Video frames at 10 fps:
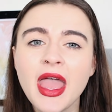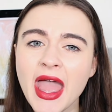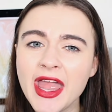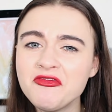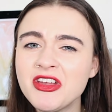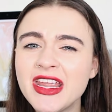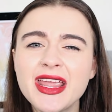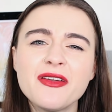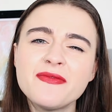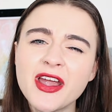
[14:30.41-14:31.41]

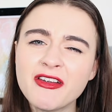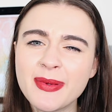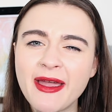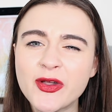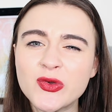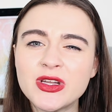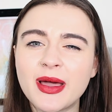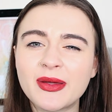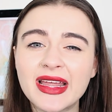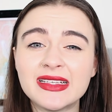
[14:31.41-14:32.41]
Henry, very paranoid
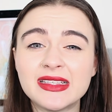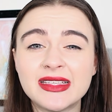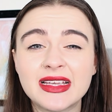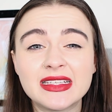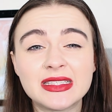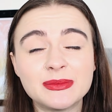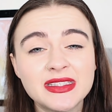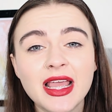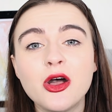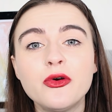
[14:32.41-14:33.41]
about getting the sickness
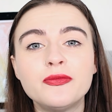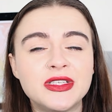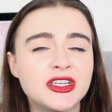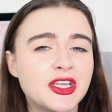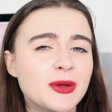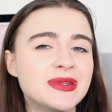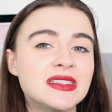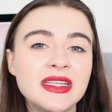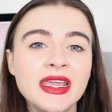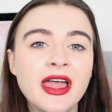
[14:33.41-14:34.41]
himself, didn't go and
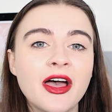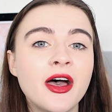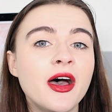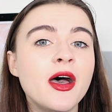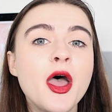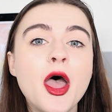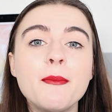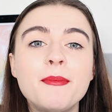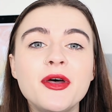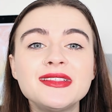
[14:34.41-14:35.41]
see her,
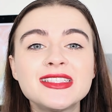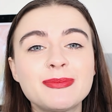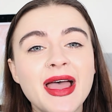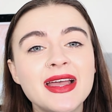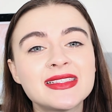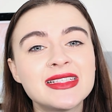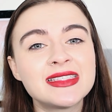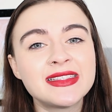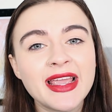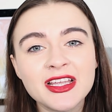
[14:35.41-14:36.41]
but dispatched his
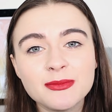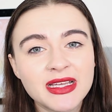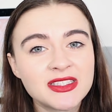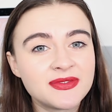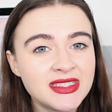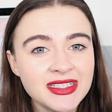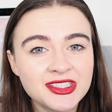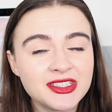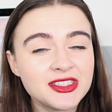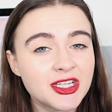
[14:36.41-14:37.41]
second best
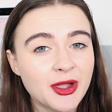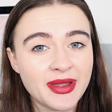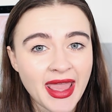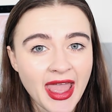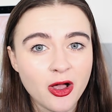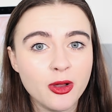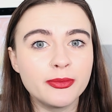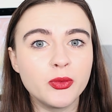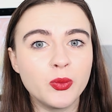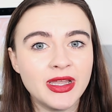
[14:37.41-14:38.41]
physician to go and
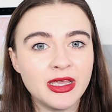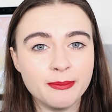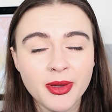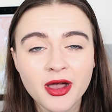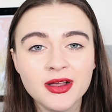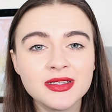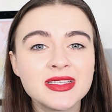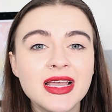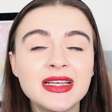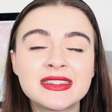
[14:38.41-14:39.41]
help, William
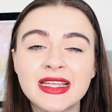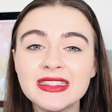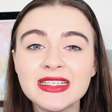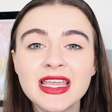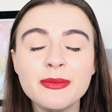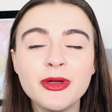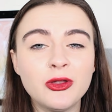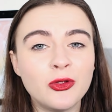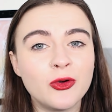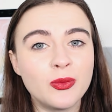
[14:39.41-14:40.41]
Butts, sending him
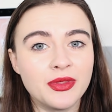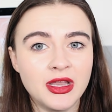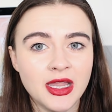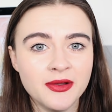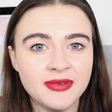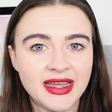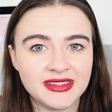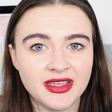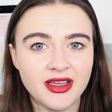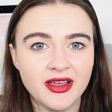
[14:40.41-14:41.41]
along with a love
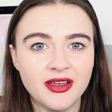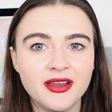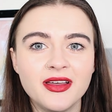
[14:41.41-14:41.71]
letter.